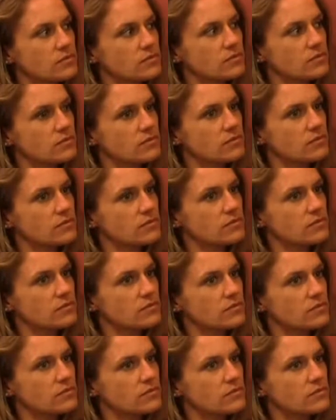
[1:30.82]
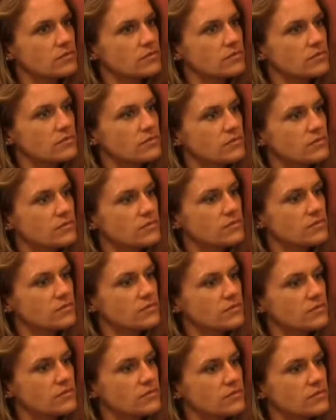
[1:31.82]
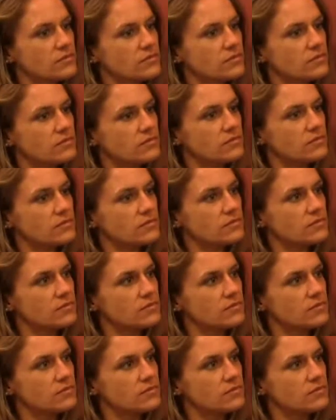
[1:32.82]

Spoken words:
[no speech]